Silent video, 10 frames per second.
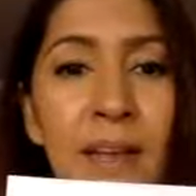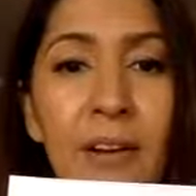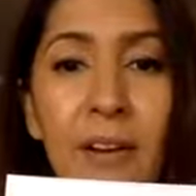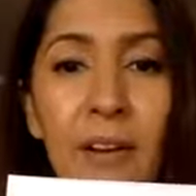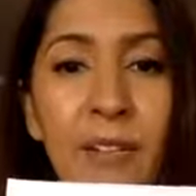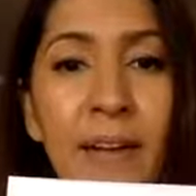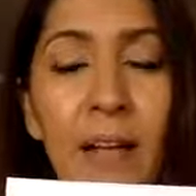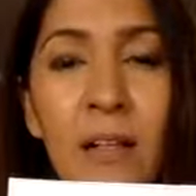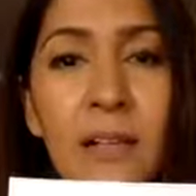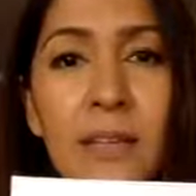area of
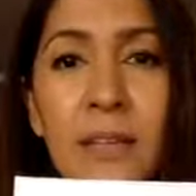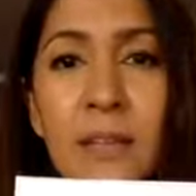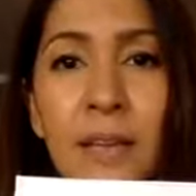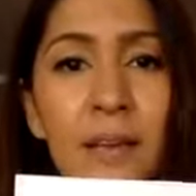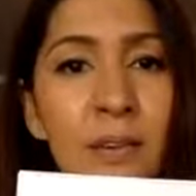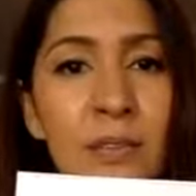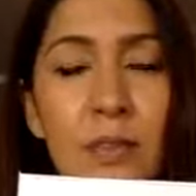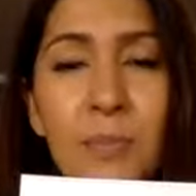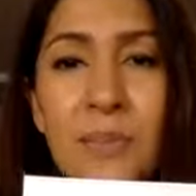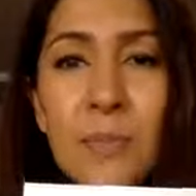health, in the area,
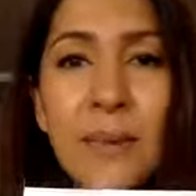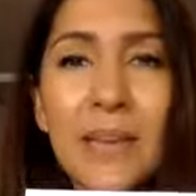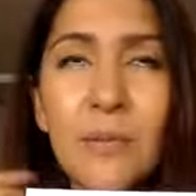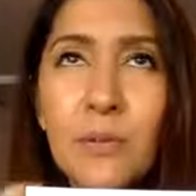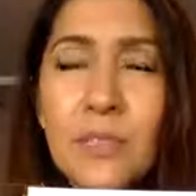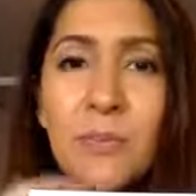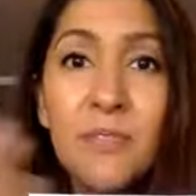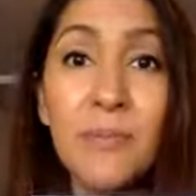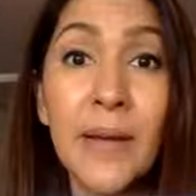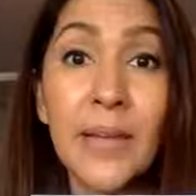some of
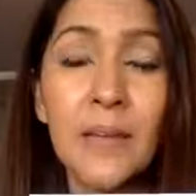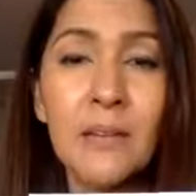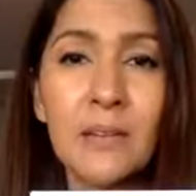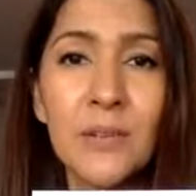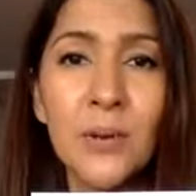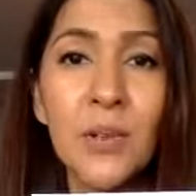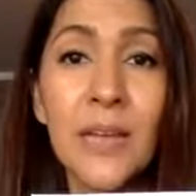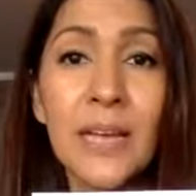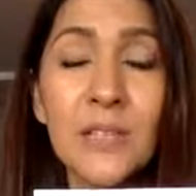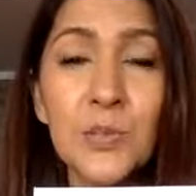my
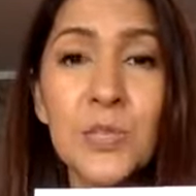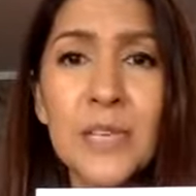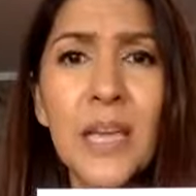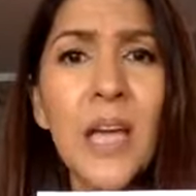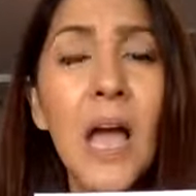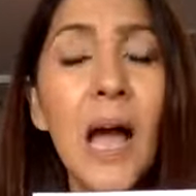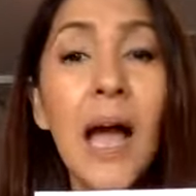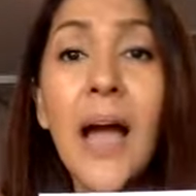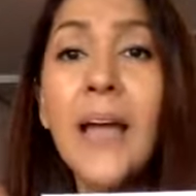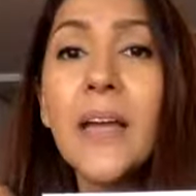clients would say,
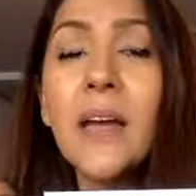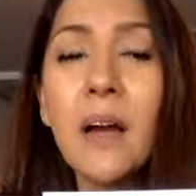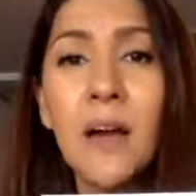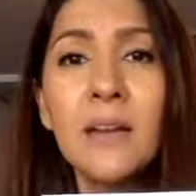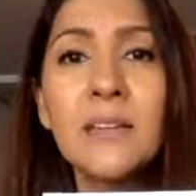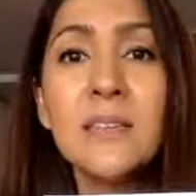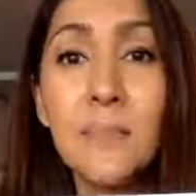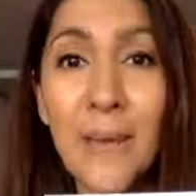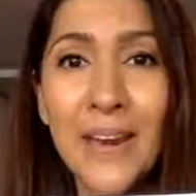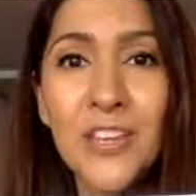I can't
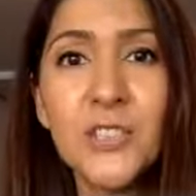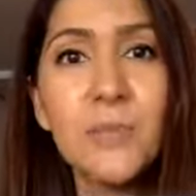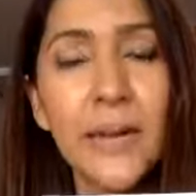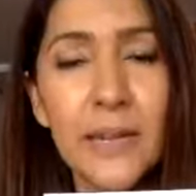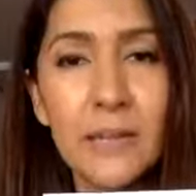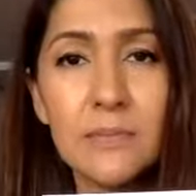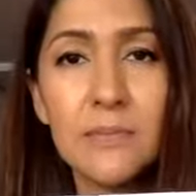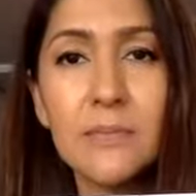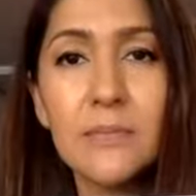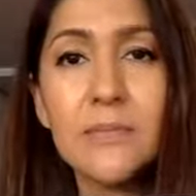manage money.
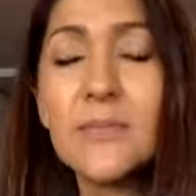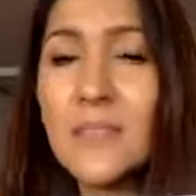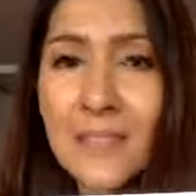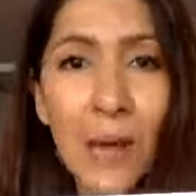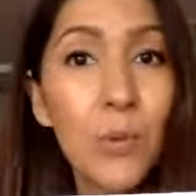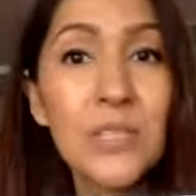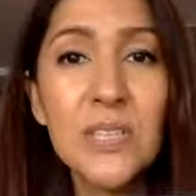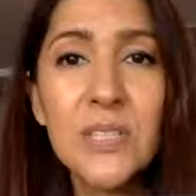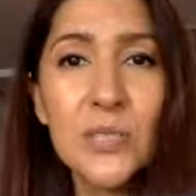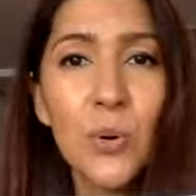That was their
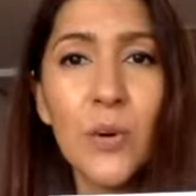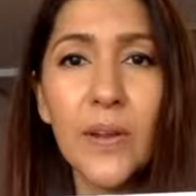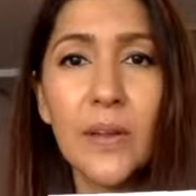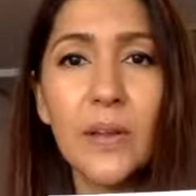story.